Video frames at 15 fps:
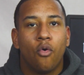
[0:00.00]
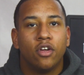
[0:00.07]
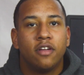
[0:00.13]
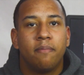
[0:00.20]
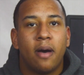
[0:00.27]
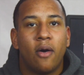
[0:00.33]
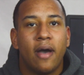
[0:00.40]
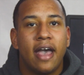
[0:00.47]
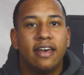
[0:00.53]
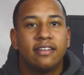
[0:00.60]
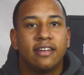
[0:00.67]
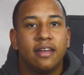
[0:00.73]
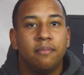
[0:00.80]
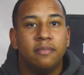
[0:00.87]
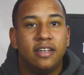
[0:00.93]
was about
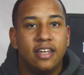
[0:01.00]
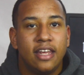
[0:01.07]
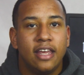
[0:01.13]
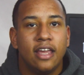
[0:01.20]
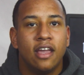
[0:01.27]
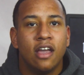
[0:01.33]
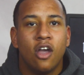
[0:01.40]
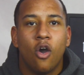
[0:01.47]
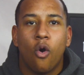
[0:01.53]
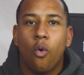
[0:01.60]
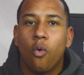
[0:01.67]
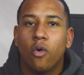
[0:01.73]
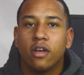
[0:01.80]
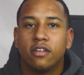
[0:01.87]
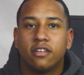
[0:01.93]
SMT,
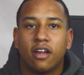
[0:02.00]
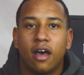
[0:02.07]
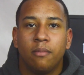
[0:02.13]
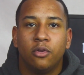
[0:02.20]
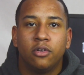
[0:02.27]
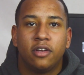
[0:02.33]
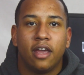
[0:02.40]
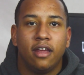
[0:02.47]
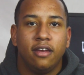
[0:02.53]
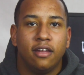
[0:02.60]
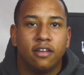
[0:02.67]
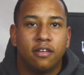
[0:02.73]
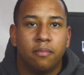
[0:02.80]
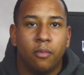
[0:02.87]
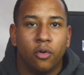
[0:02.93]
or
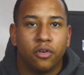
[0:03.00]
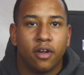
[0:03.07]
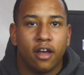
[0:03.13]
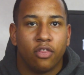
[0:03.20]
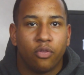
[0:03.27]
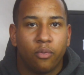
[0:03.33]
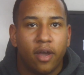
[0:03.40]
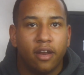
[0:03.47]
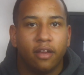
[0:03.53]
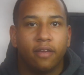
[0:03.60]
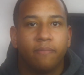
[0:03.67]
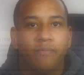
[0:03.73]
simultaneous multi-threading.